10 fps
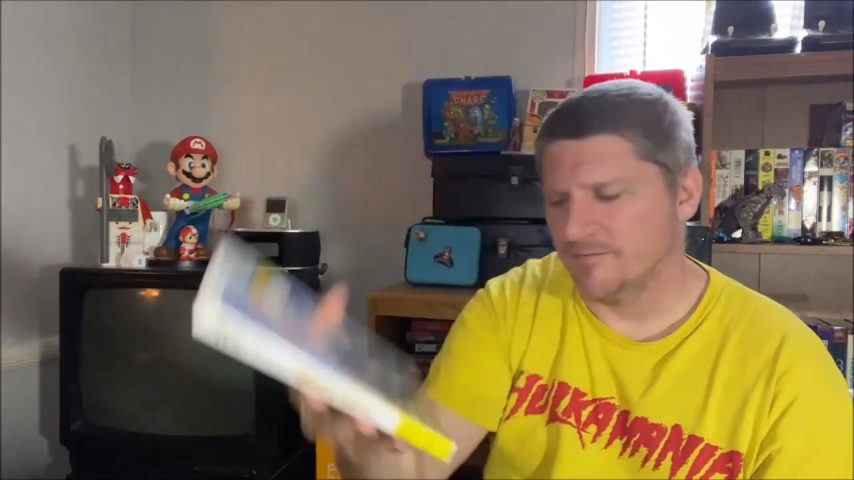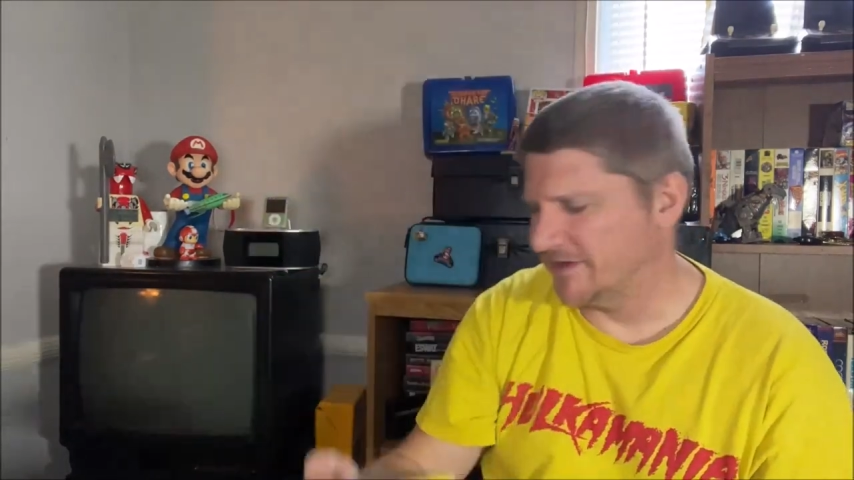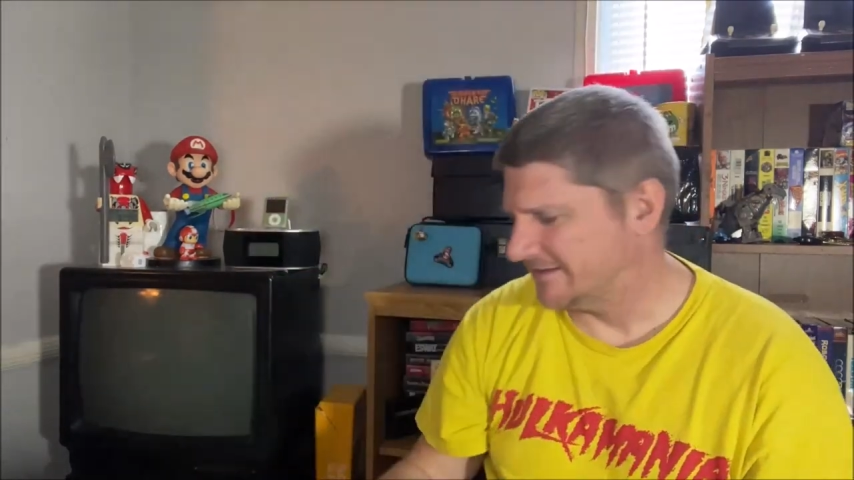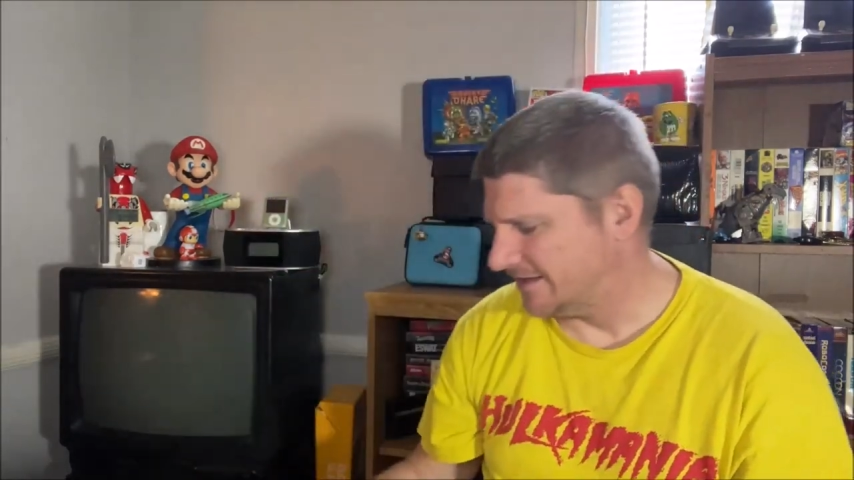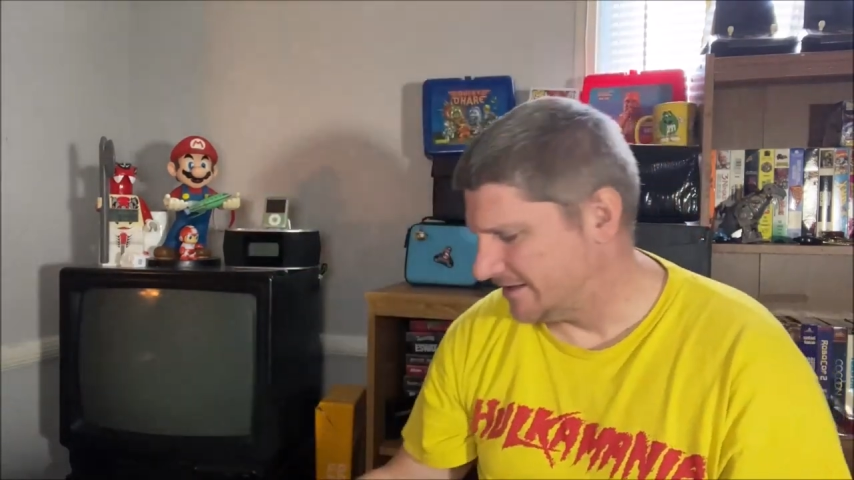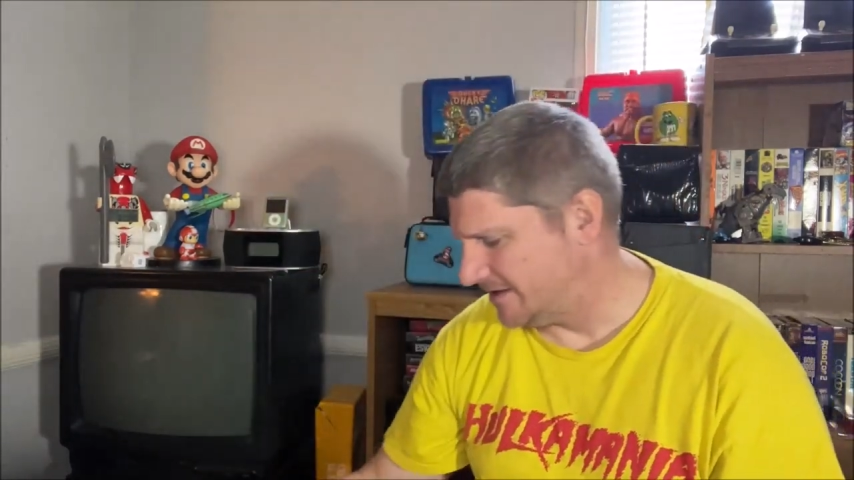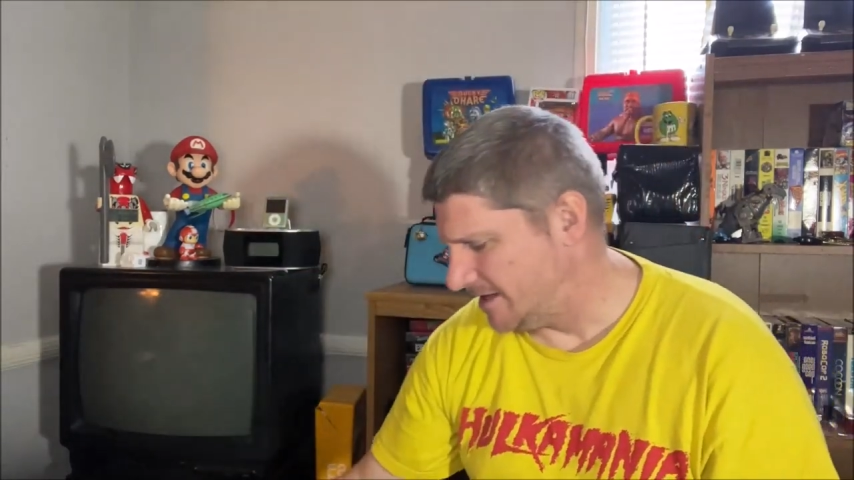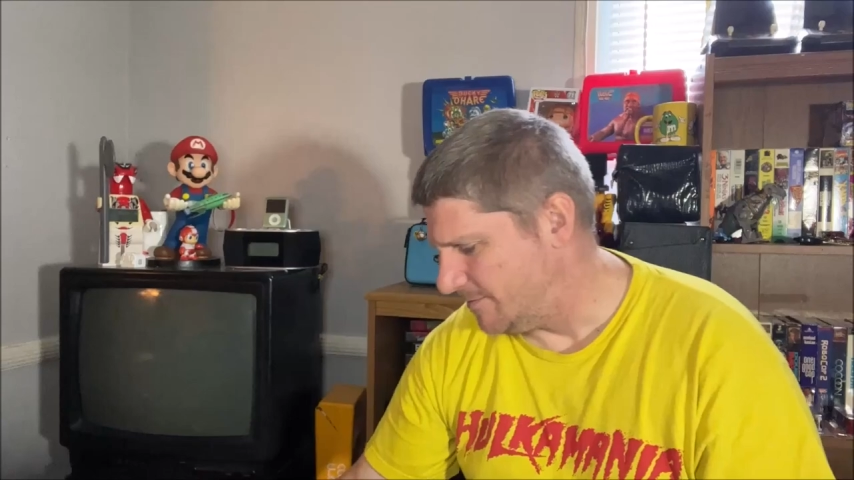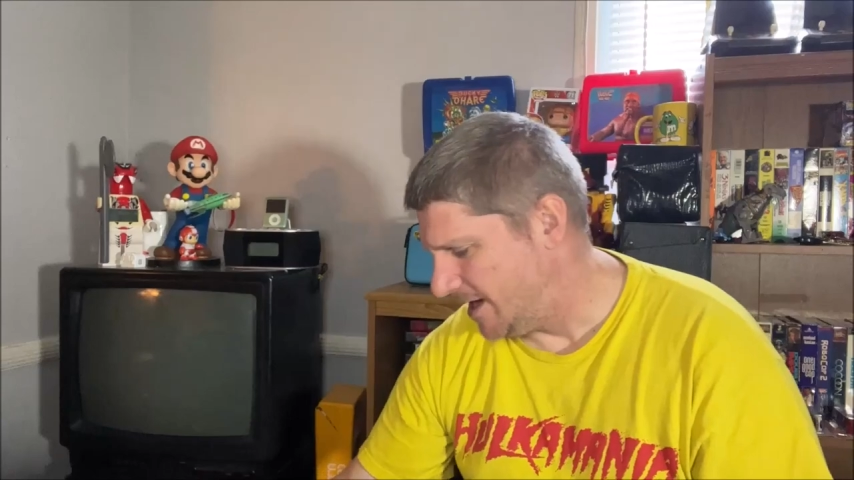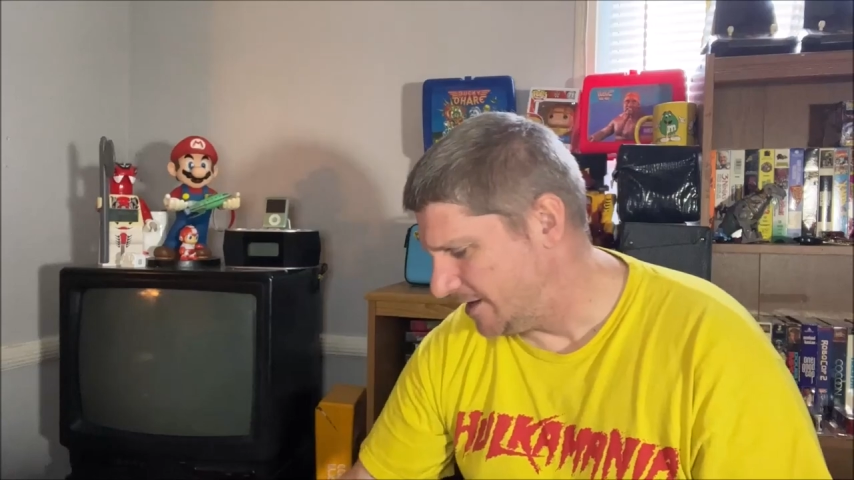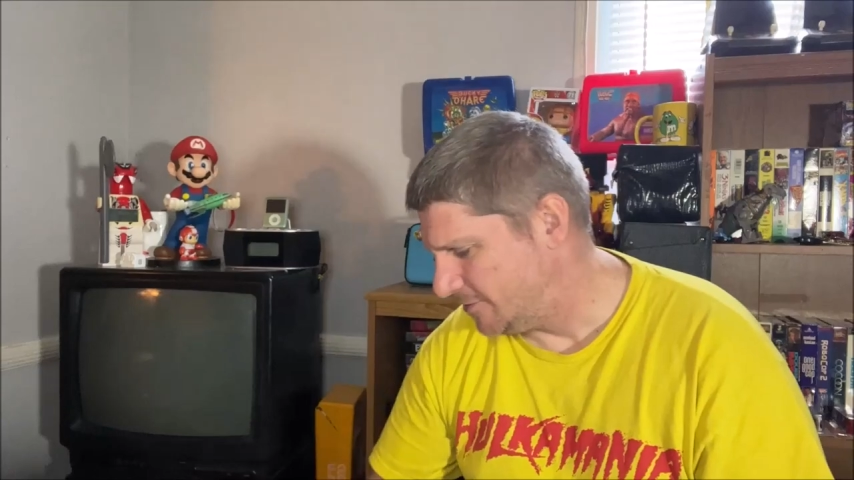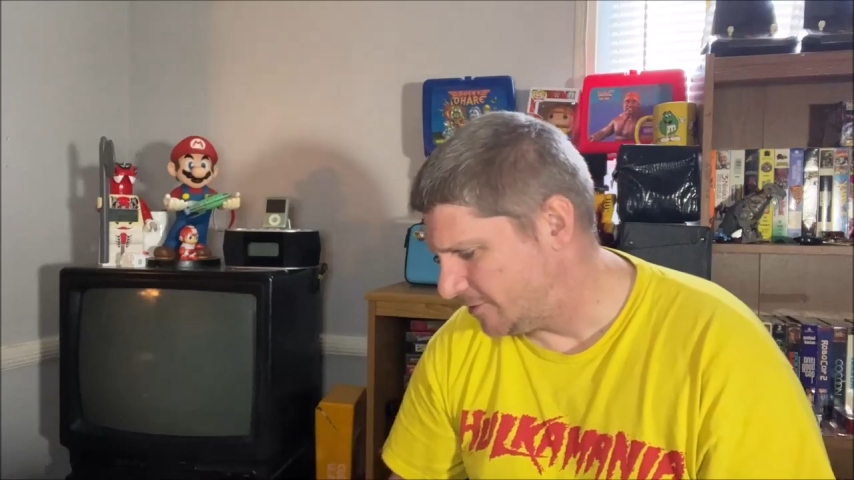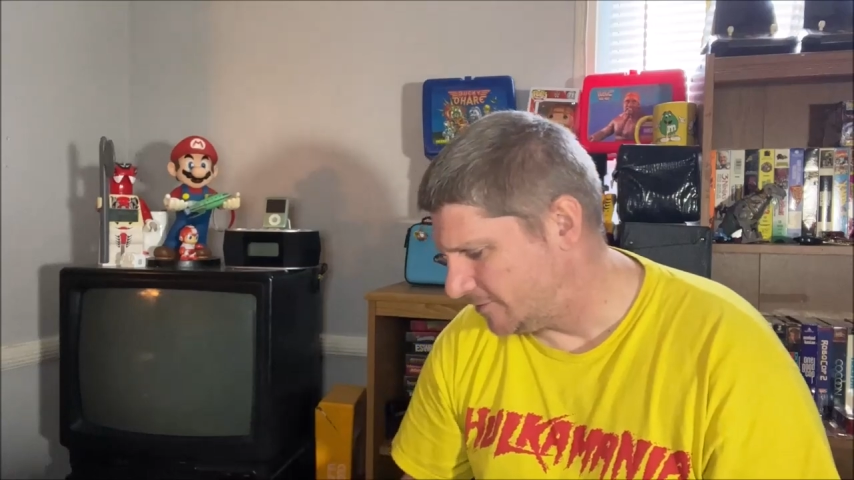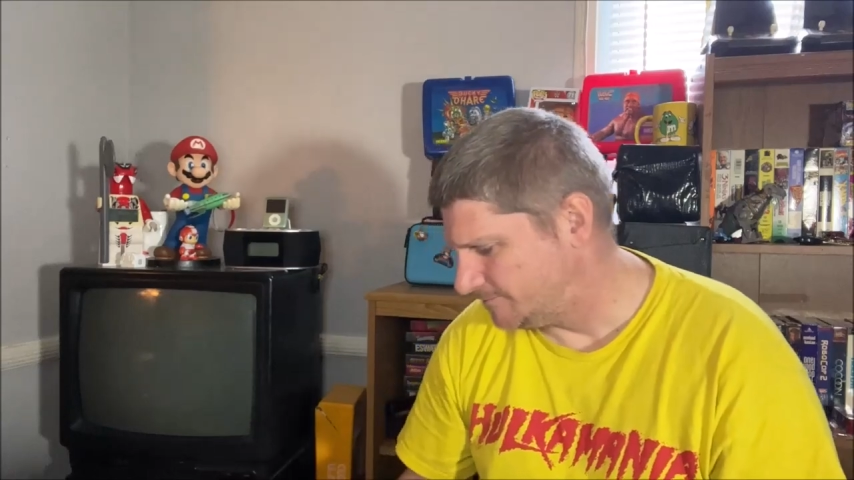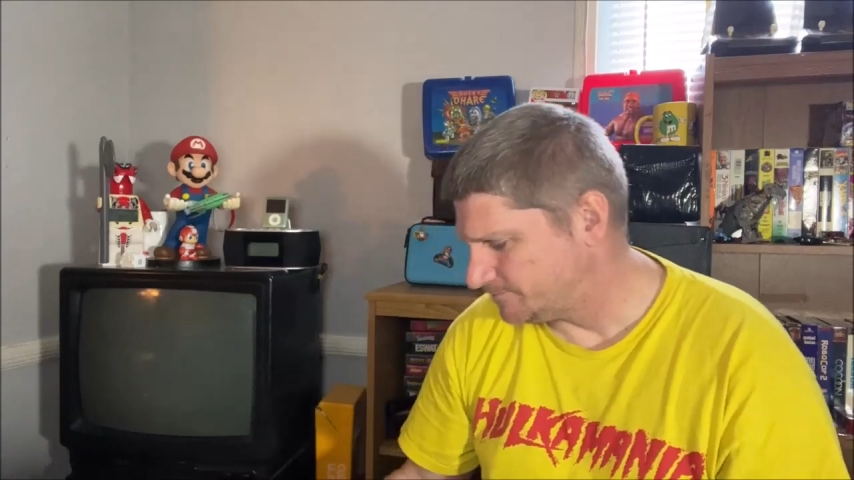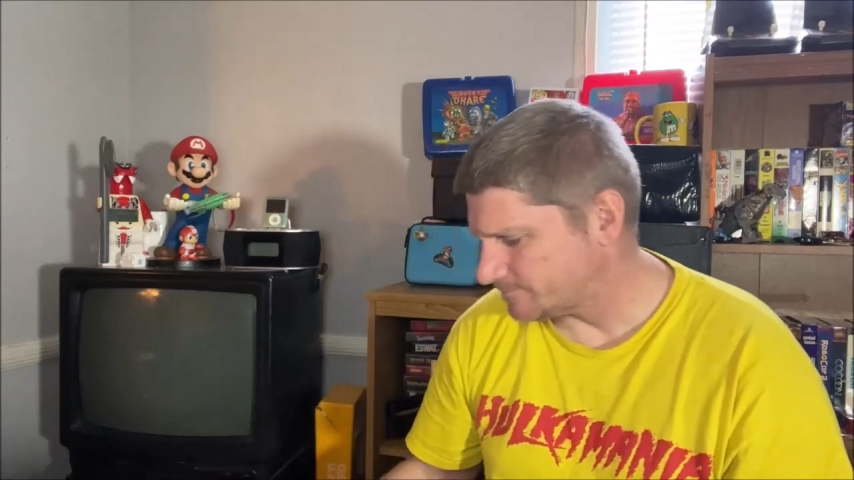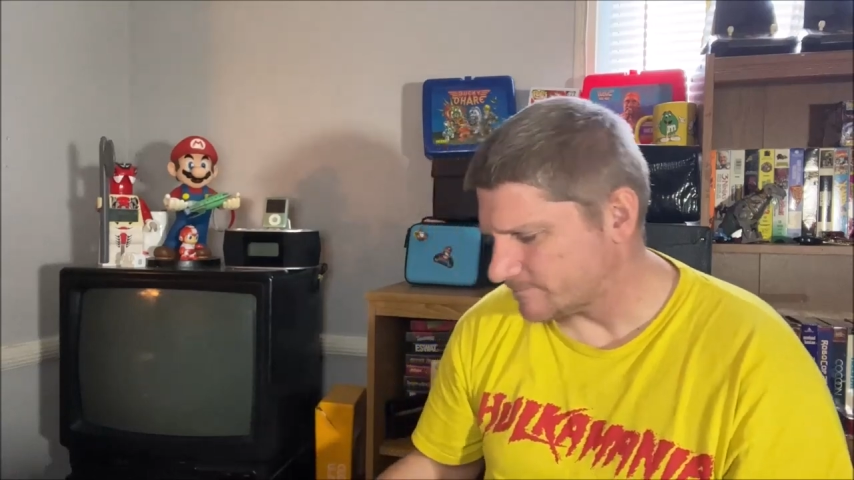missing the manual.